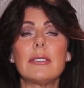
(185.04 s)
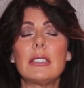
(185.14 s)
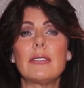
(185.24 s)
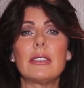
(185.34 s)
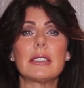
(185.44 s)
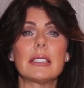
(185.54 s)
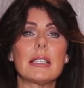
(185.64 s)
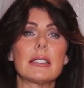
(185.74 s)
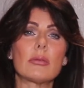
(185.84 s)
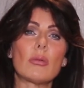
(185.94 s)
Even if it
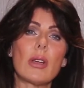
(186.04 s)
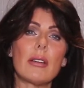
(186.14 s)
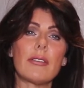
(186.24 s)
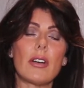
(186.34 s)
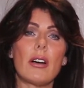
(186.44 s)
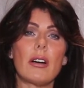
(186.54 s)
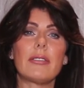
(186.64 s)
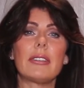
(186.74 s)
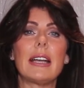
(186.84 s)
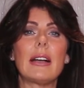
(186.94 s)
says wear it for
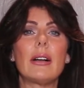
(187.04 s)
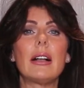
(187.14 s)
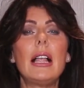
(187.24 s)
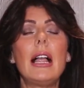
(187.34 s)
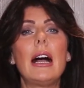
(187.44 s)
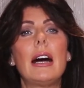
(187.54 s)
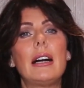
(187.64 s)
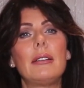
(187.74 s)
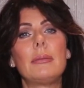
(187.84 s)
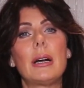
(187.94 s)
half an hour,
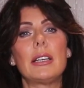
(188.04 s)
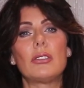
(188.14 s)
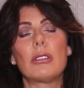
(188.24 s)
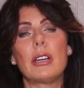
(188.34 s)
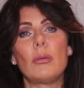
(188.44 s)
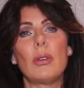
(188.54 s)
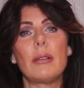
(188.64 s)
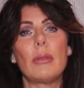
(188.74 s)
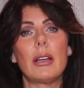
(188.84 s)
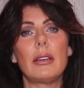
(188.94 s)
I try and wear
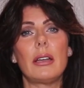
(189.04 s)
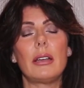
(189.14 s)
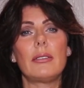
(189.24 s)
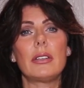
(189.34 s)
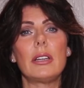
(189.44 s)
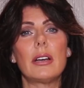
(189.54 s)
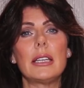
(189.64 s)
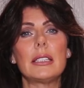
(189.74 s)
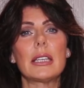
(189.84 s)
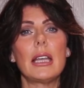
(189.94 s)
mine
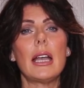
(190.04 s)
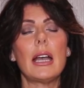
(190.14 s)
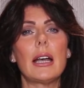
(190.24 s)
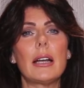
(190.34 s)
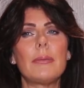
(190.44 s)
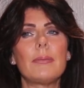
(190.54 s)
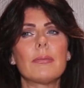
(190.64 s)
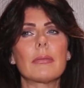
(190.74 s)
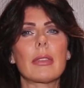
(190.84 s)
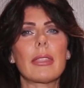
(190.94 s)
overnight.
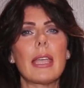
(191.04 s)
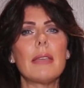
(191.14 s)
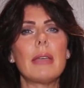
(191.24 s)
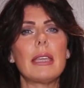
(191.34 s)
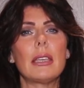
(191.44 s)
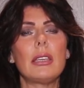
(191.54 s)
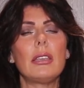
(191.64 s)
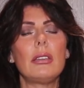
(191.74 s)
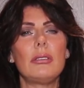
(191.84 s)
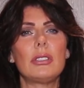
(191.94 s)
They make a
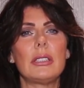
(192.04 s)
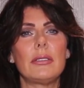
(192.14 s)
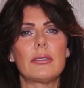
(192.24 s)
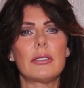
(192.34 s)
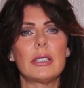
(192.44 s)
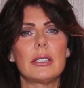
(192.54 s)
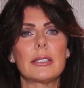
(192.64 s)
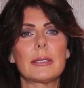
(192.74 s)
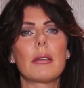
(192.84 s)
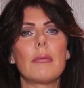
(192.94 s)
huge
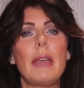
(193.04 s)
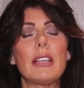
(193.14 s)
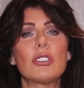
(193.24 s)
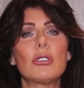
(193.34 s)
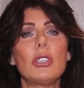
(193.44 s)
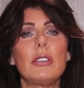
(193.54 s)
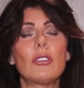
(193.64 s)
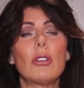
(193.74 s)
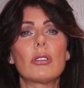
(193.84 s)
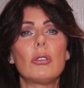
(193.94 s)
difference. Make sure you've
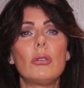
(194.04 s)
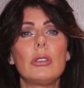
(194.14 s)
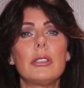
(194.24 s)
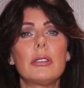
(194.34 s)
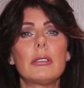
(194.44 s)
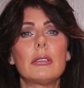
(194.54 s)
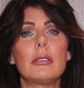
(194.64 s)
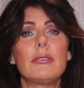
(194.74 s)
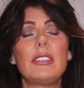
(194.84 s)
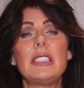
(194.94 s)
got all
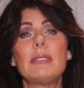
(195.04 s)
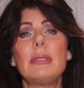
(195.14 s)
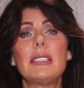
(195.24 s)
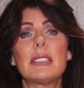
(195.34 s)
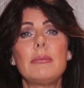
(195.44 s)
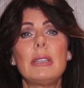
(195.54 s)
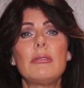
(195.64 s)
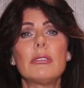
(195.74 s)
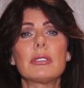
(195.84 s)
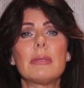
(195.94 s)
your vitamins and
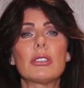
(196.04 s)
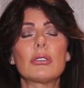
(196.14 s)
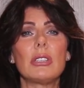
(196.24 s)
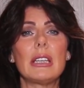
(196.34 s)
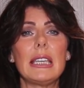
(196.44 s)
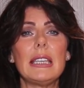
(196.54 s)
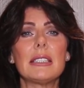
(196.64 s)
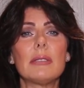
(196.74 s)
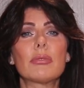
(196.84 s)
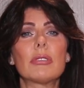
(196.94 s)
minerals, make sure you're
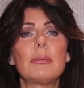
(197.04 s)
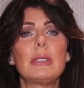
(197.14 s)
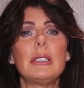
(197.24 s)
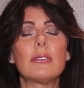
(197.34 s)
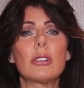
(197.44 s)
eating properly, you've